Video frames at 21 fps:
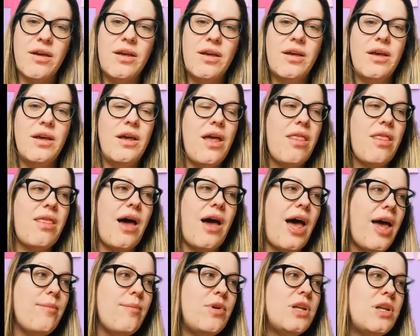The
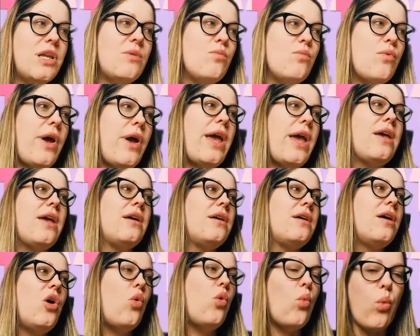hymen can break
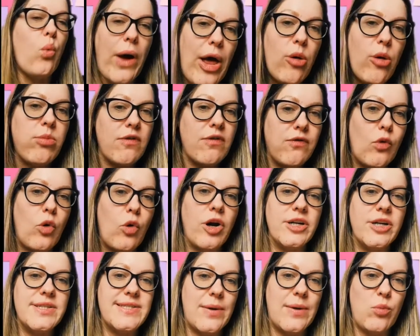well before
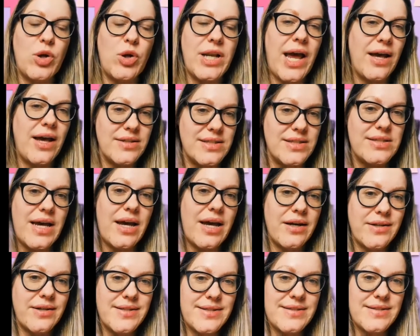someone has
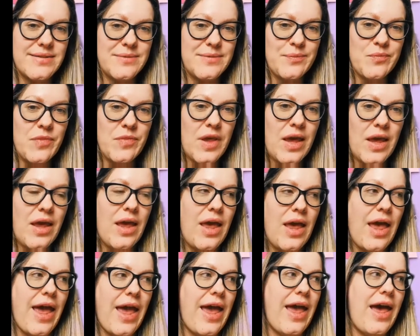sex.
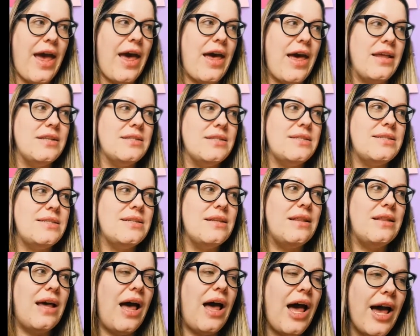And the
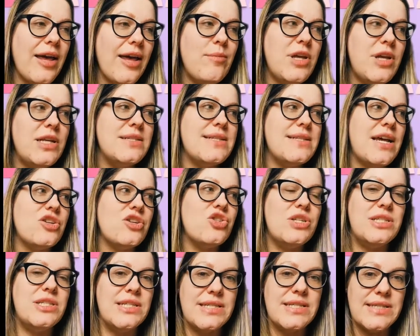hymen is actually
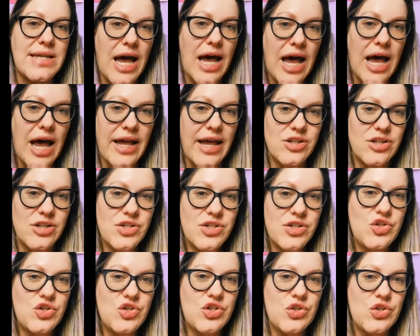designed
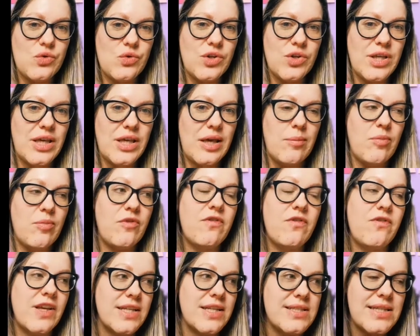to keep
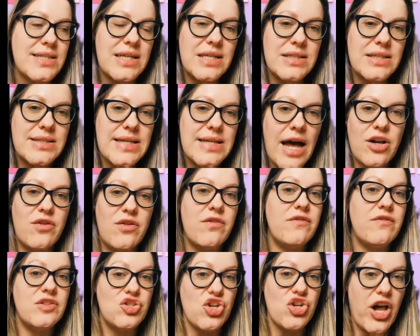feces out of the
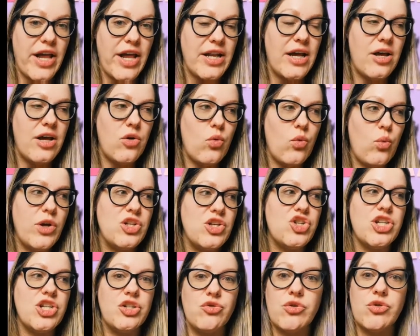vagina when
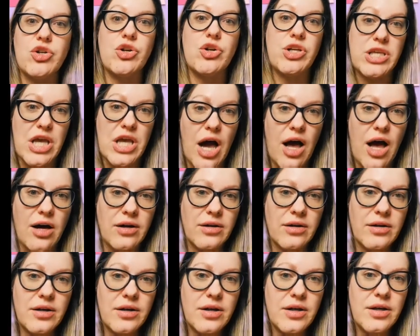children are young.
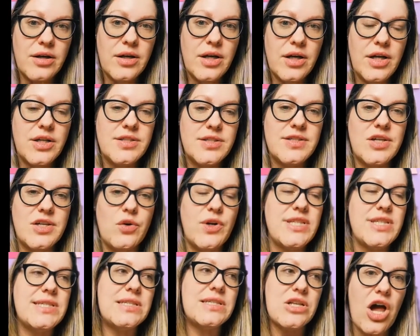So it's
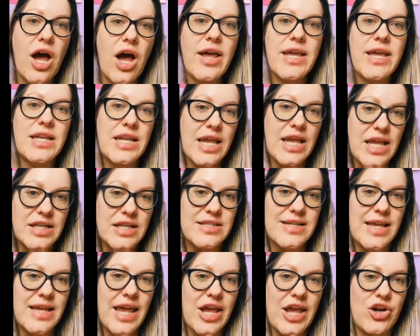not an
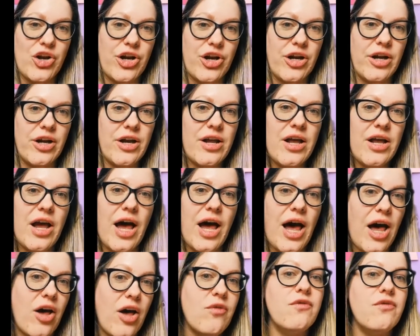indicator
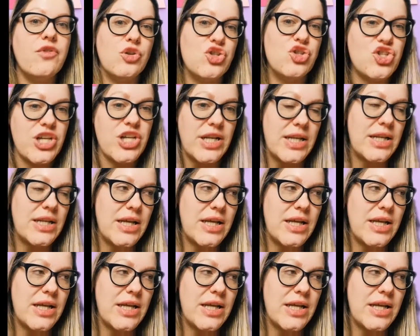of virginity.